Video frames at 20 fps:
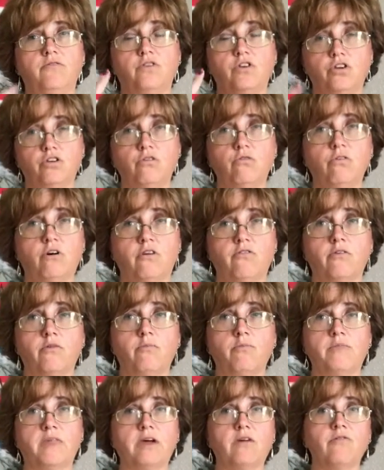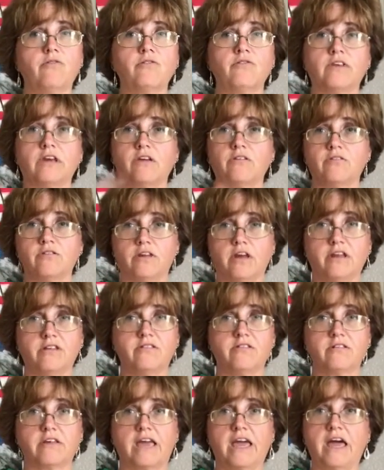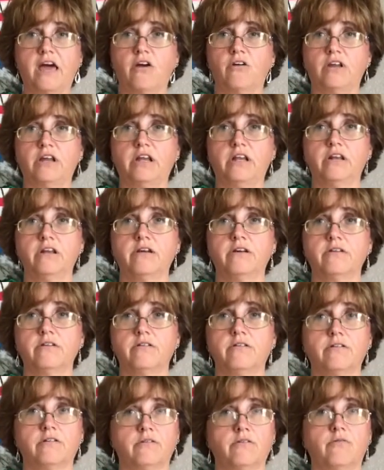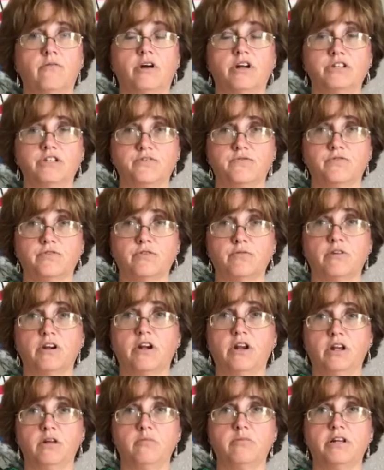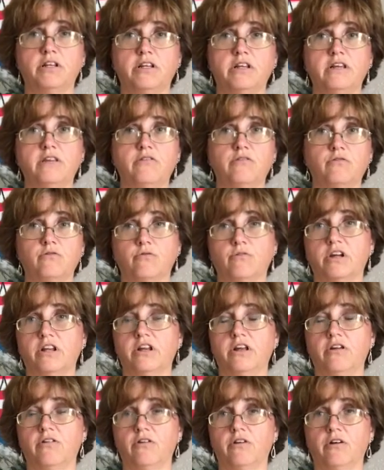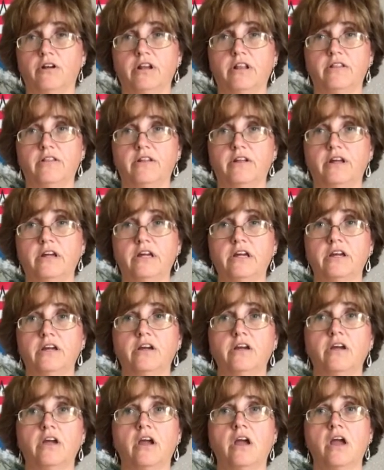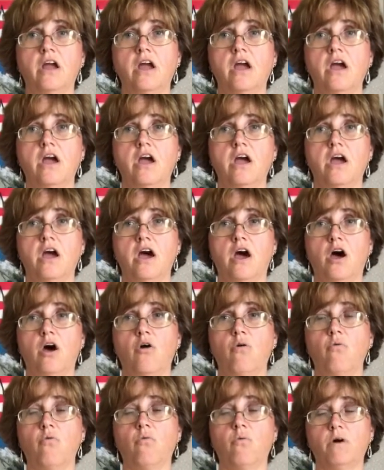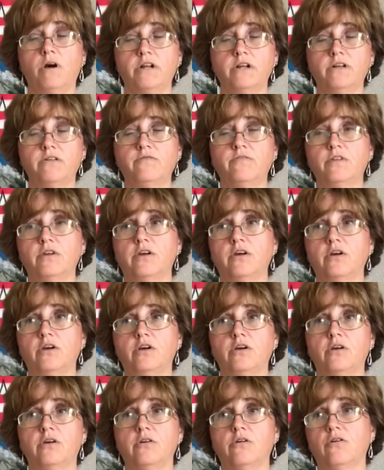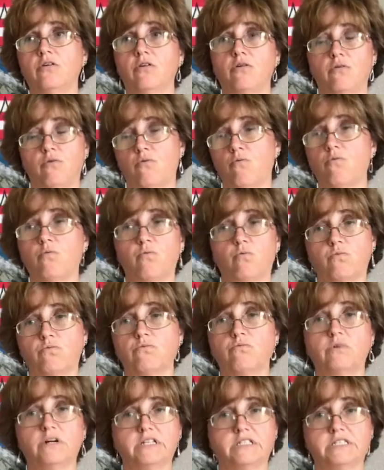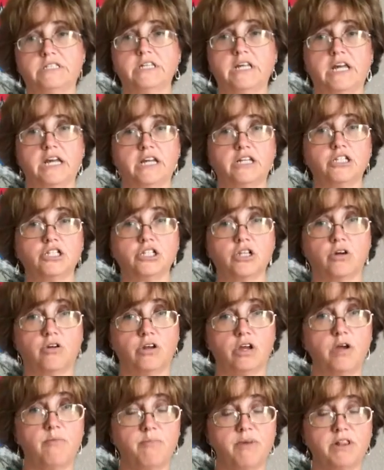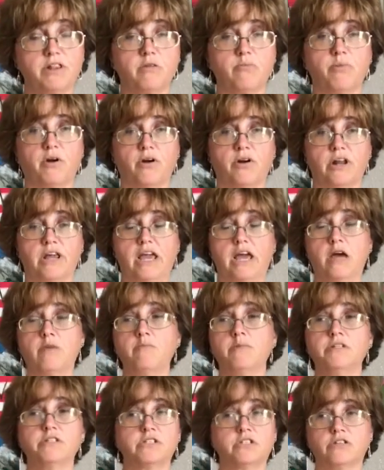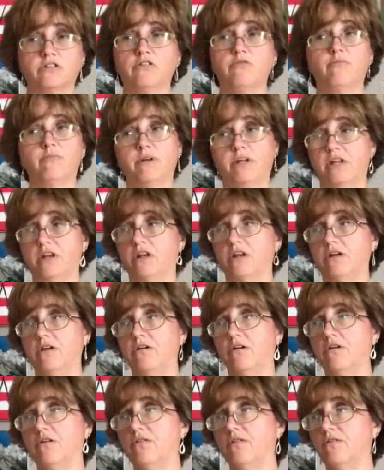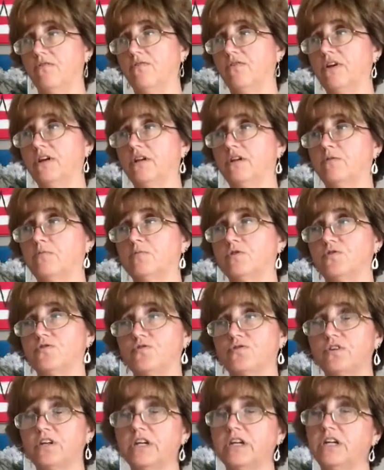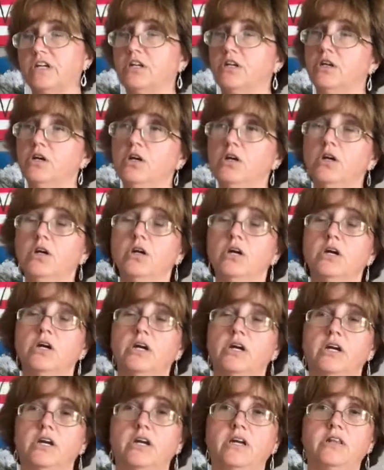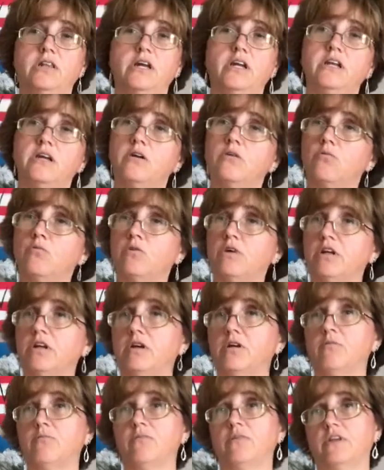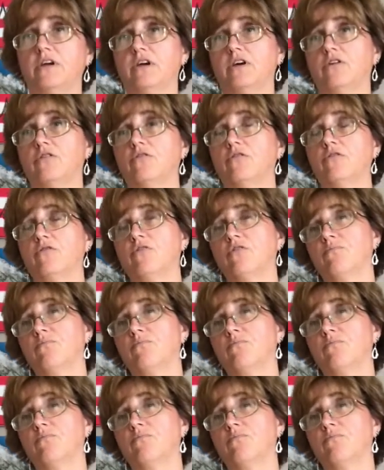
of two of them that was outside scouting watching for any police or, or anything. Uh, one of the uh, ones that had showed up at the party happened to have been the victim's friend, and they didn't want him there,